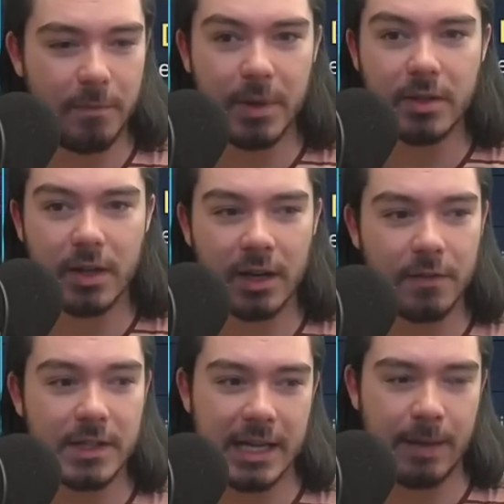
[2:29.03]
built kind of
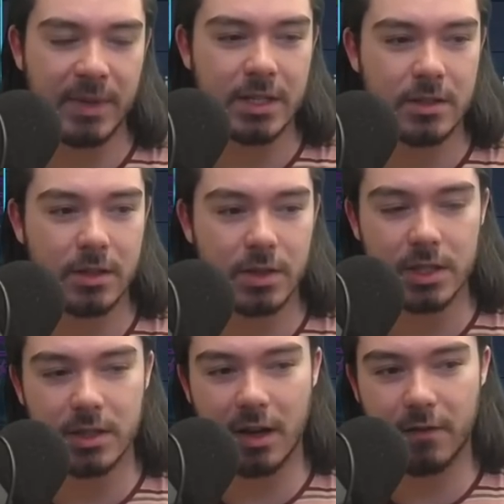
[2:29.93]
for damage. So
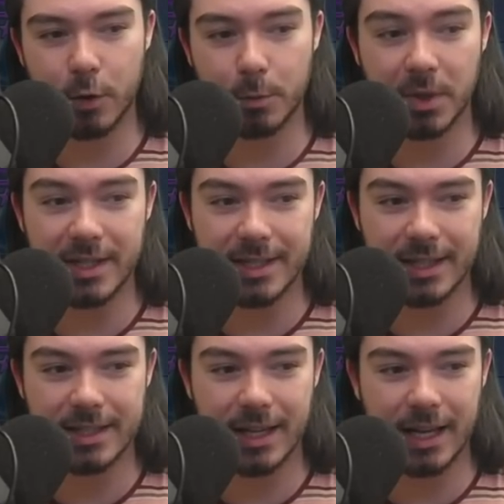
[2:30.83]
she's got
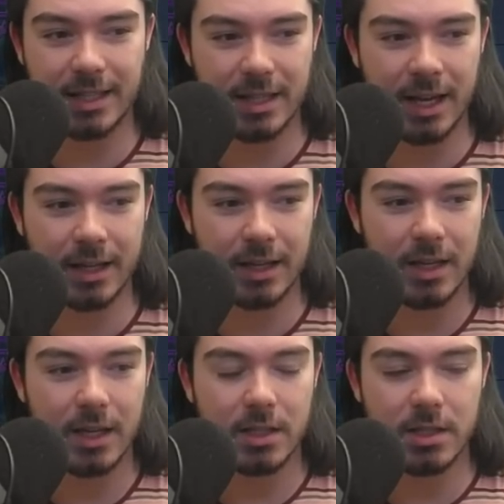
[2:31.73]
4.6k attack.
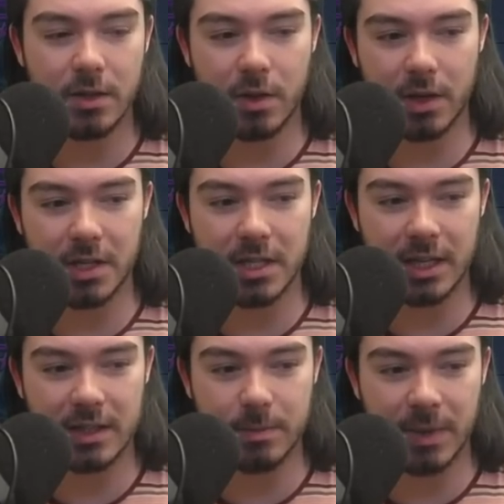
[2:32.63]

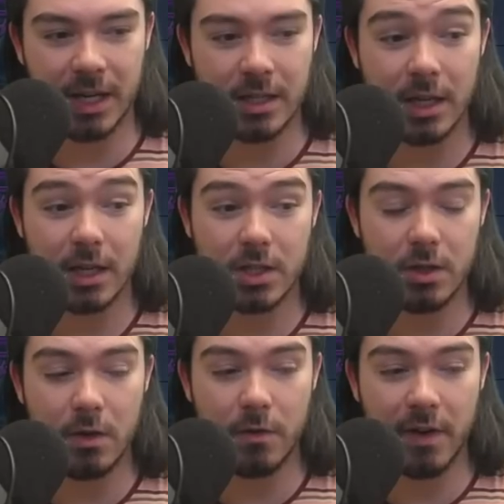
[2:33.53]
213 speed,
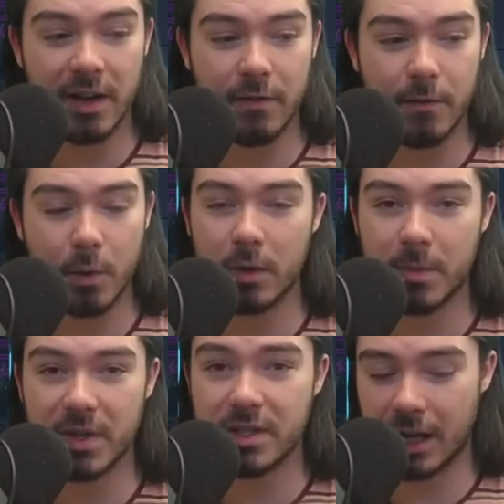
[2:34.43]

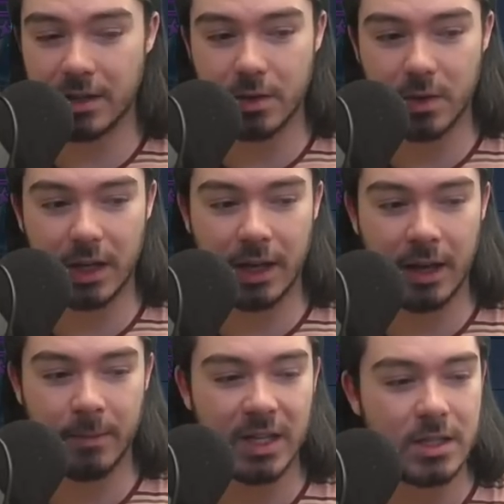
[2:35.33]
254% crit
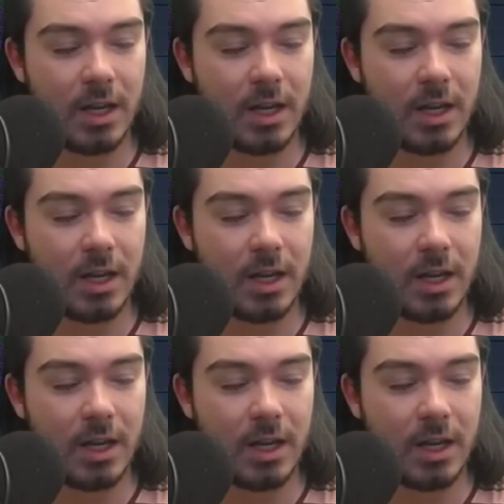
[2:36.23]
damage,